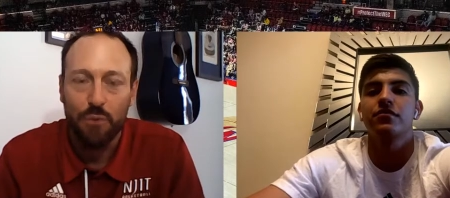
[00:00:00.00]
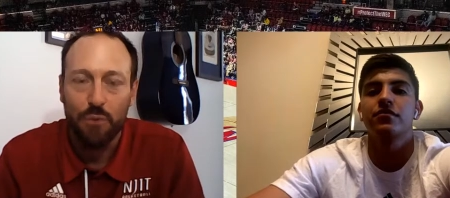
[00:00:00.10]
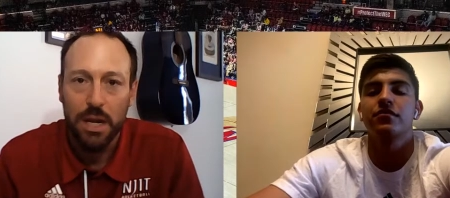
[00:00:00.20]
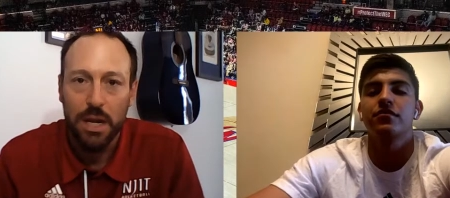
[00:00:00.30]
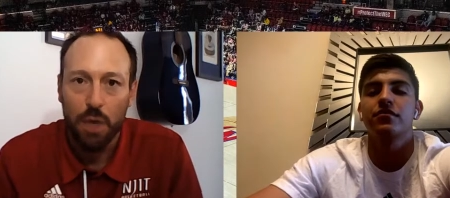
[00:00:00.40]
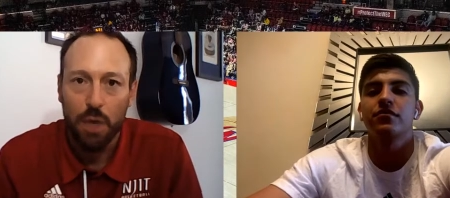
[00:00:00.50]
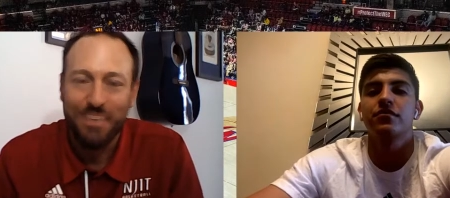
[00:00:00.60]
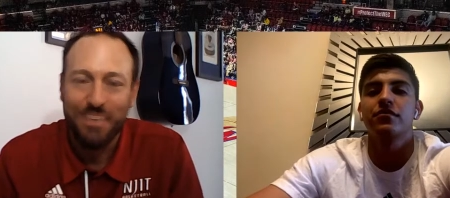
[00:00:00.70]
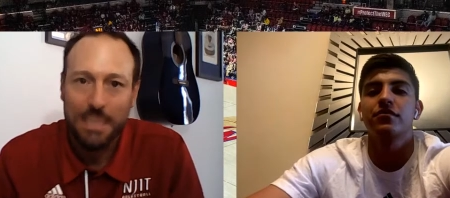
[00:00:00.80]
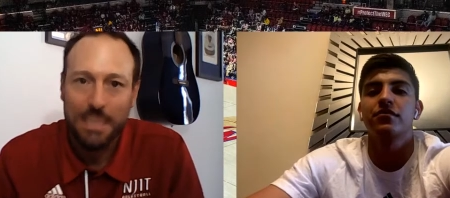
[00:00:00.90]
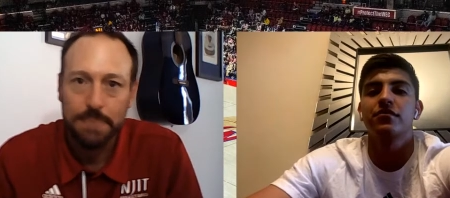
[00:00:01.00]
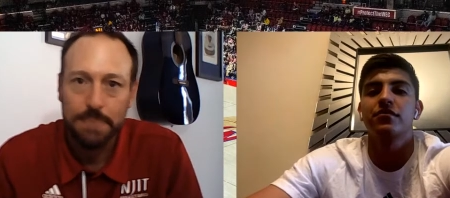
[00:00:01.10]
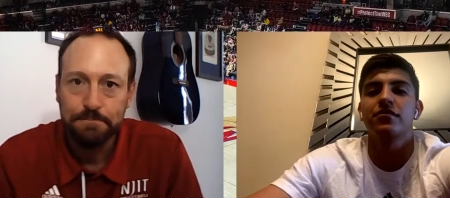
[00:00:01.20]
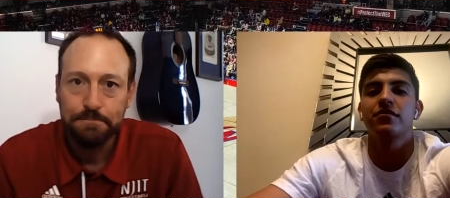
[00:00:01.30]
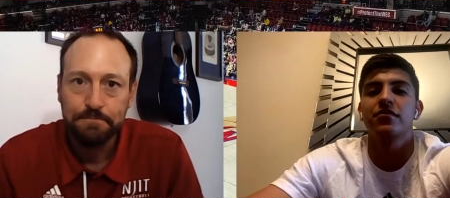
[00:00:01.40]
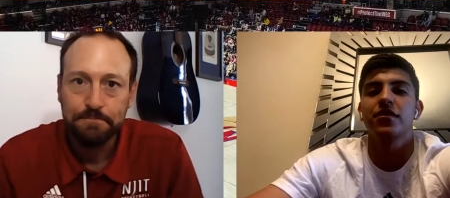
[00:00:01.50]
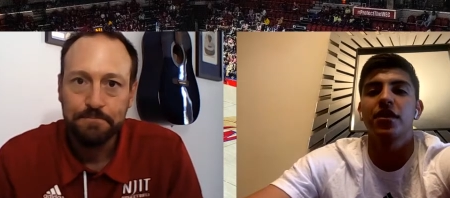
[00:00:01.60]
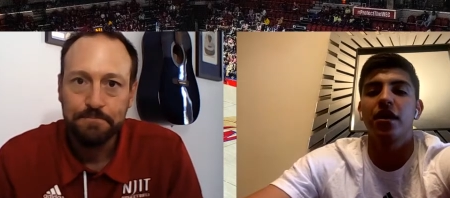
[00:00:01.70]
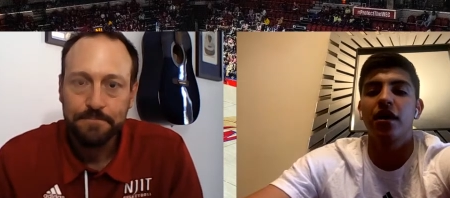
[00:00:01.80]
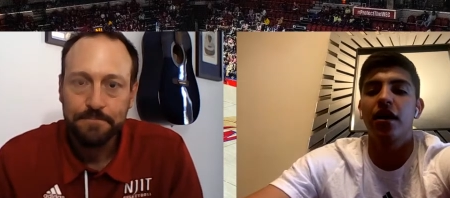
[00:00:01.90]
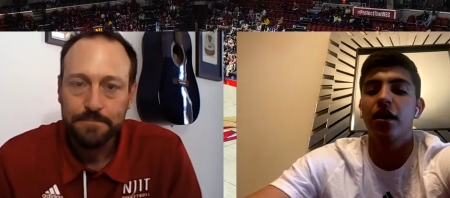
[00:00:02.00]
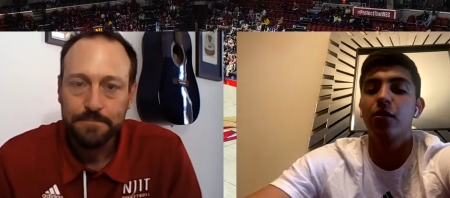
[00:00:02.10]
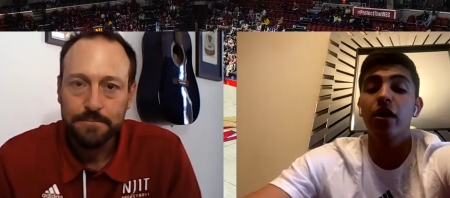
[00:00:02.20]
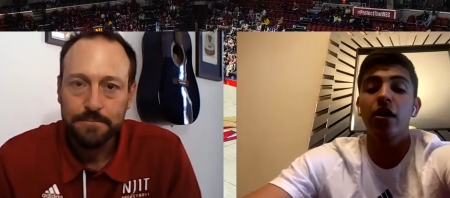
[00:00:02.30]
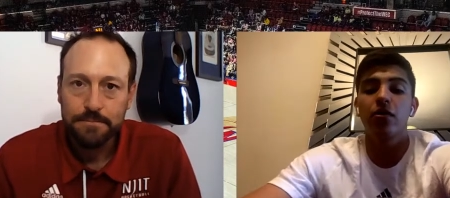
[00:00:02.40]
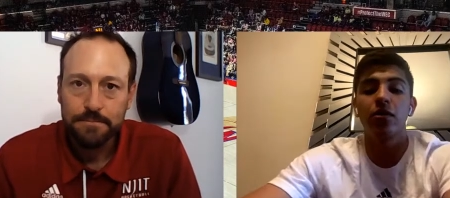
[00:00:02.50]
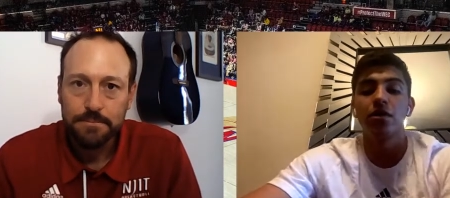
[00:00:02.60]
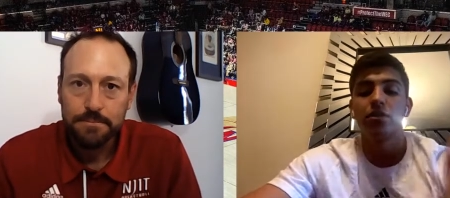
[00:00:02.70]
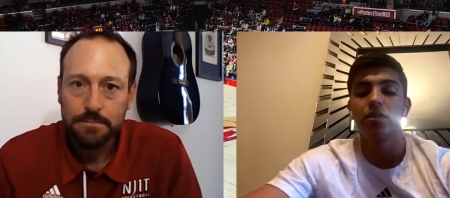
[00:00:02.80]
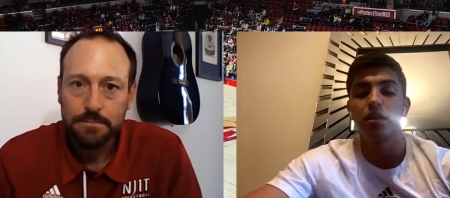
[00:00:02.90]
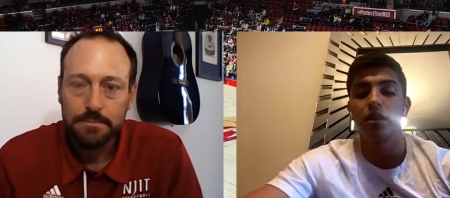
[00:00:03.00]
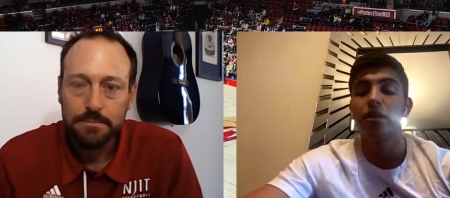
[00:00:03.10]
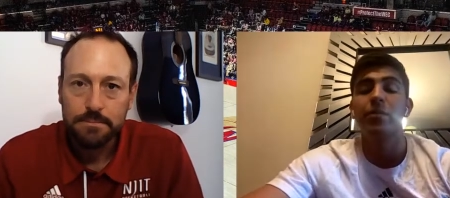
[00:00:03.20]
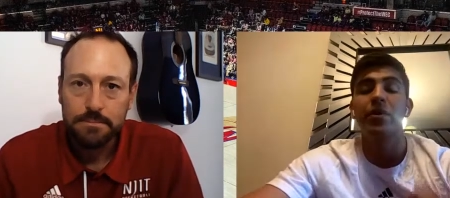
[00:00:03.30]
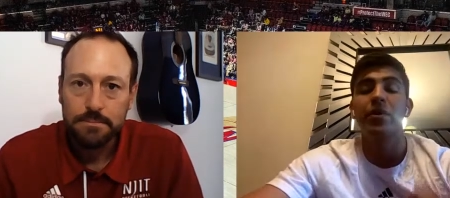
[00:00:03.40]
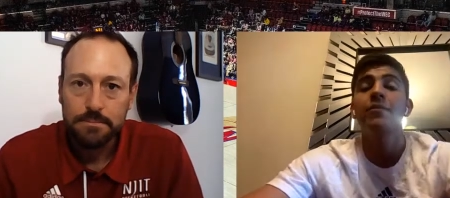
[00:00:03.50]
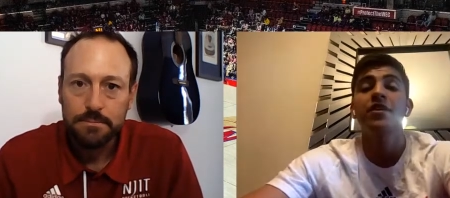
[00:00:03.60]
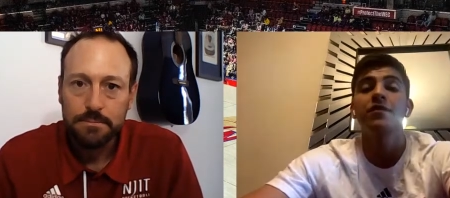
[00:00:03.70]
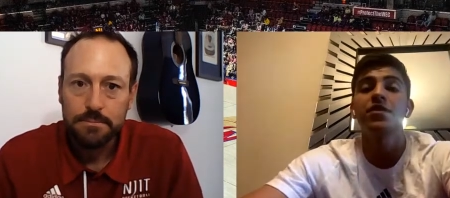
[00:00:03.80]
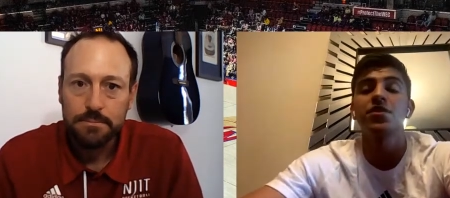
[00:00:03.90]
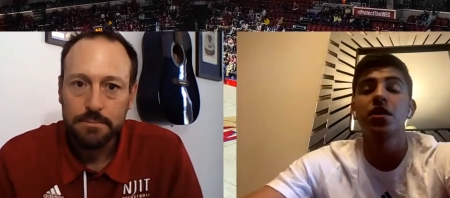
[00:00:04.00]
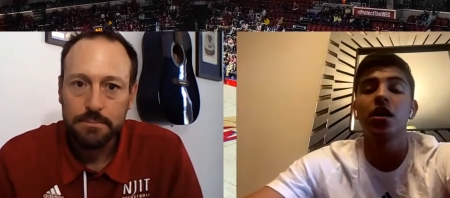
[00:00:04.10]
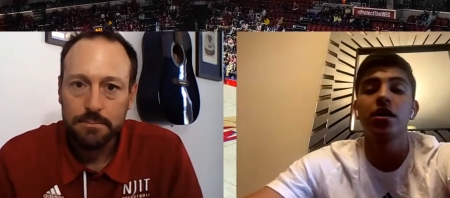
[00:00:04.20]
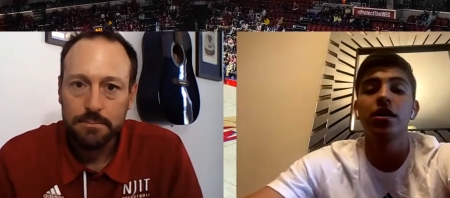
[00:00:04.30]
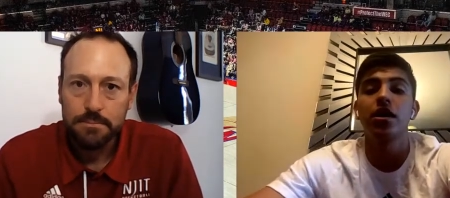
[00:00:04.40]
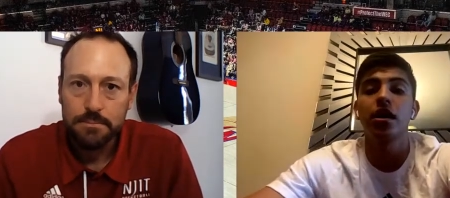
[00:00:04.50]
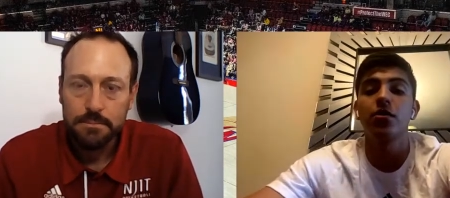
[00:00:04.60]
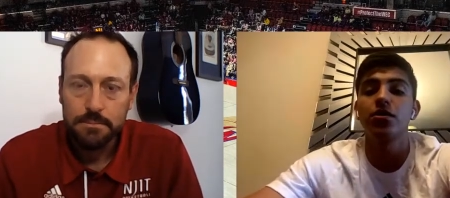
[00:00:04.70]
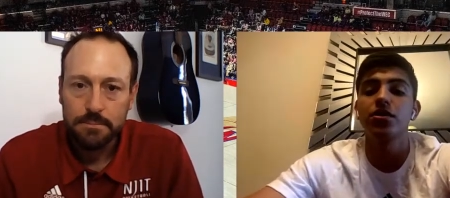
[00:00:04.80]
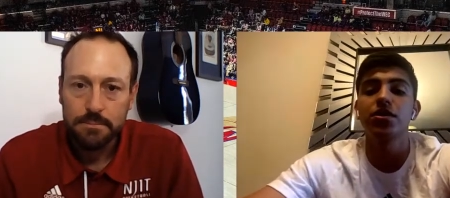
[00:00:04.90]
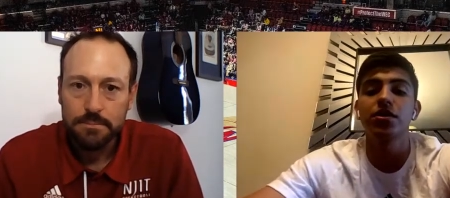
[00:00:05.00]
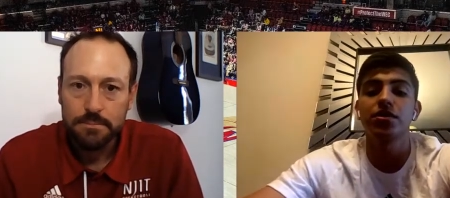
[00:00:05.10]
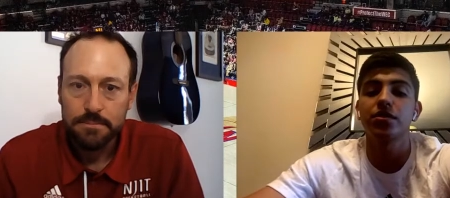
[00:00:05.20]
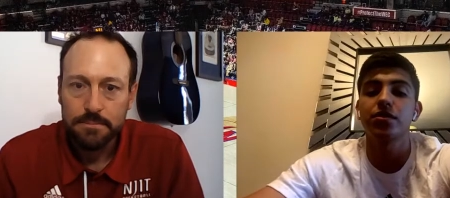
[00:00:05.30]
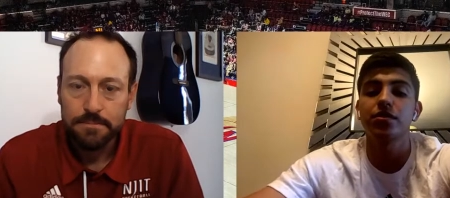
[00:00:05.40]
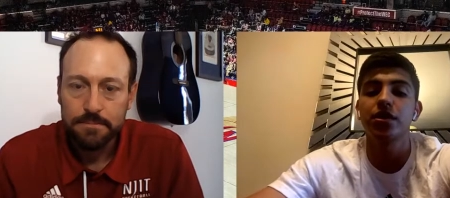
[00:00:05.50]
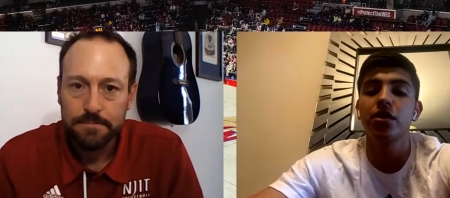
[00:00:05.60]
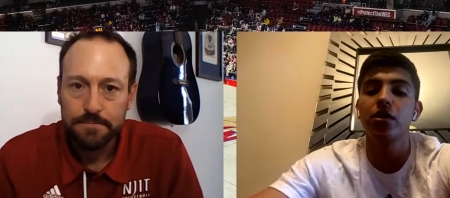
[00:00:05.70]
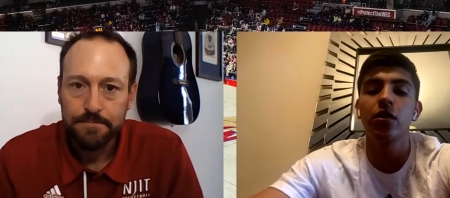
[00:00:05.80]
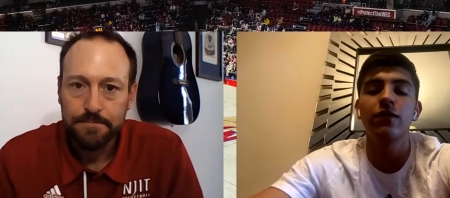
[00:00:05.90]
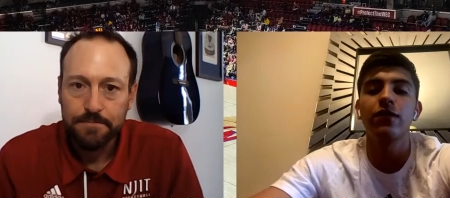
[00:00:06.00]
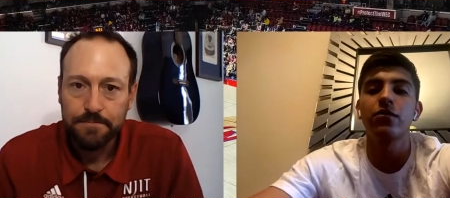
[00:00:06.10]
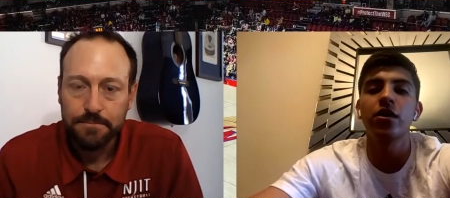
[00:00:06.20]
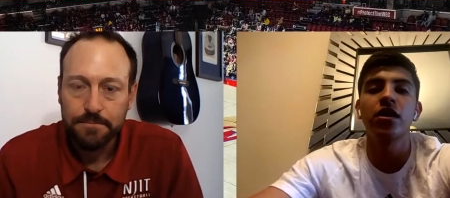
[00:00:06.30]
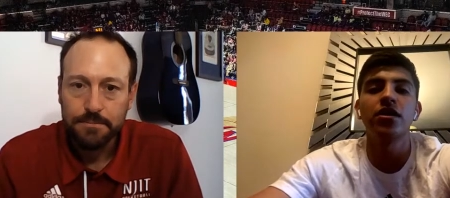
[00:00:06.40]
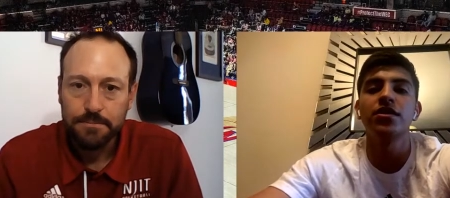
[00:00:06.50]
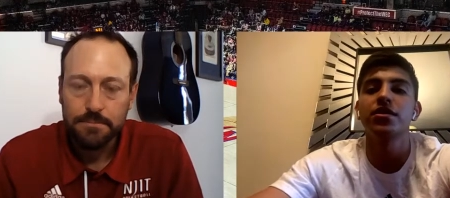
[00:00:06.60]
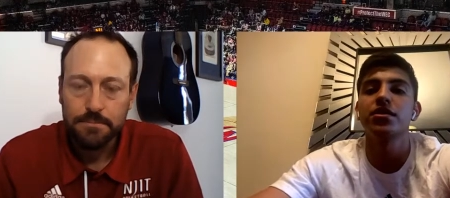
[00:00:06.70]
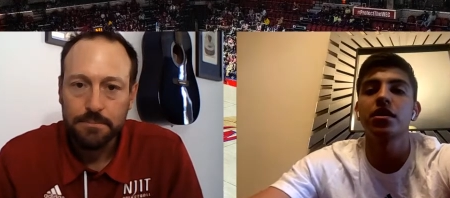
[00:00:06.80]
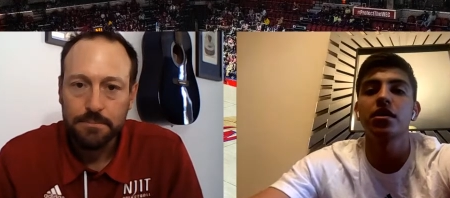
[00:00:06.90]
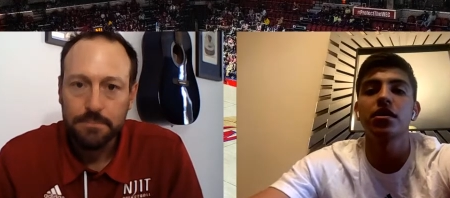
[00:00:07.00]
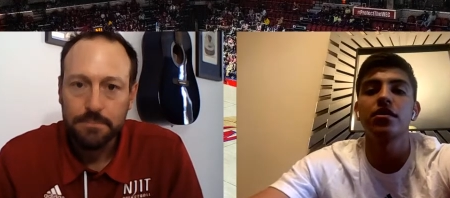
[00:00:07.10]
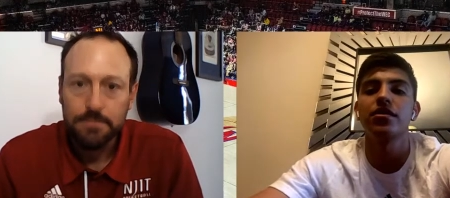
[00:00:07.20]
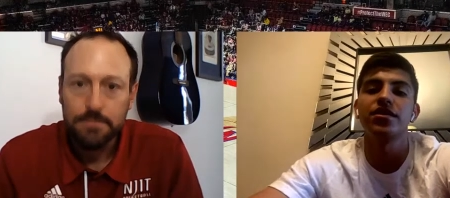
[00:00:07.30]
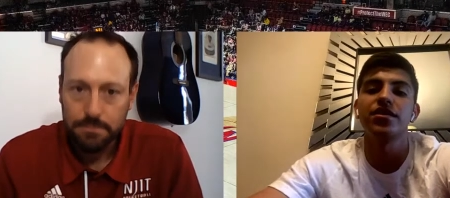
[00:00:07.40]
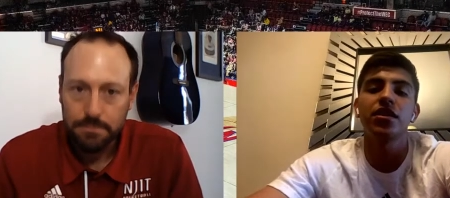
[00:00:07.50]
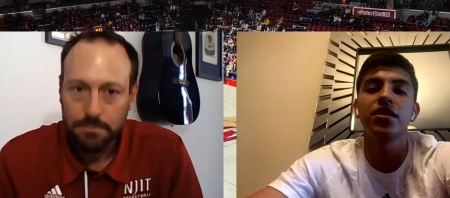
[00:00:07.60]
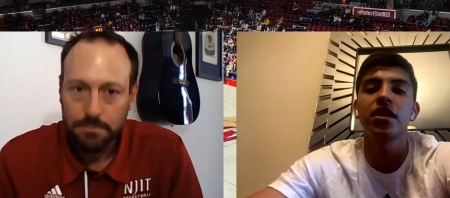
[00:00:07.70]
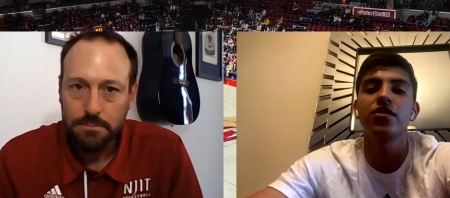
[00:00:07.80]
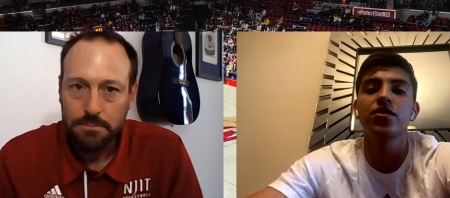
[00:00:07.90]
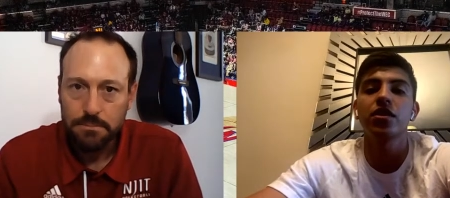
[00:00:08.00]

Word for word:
Speaker 1: ready to go physically?
Speaker 2: Uh, well, when uh, the pandemic first started, I was just, you know, going for runs. Uh, there's nothing